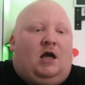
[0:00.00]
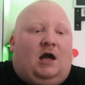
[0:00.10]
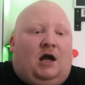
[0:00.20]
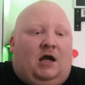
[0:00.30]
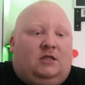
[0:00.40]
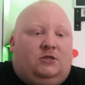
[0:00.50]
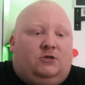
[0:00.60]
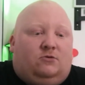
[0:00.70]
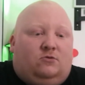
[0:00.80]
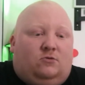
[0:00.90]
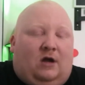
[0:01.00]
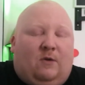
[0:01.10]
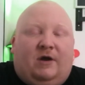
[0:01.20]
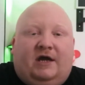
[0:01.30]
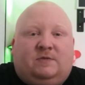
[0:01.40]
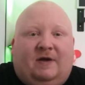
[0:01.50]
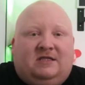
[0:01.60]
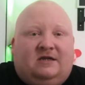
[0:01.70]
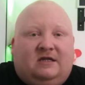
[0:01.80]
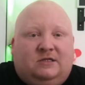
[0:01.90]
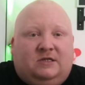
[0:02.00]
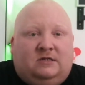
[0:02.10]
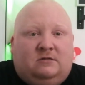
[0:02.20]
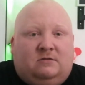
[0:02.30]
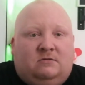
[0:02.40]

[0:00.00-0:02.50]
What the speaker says: and I weren't expecting anything.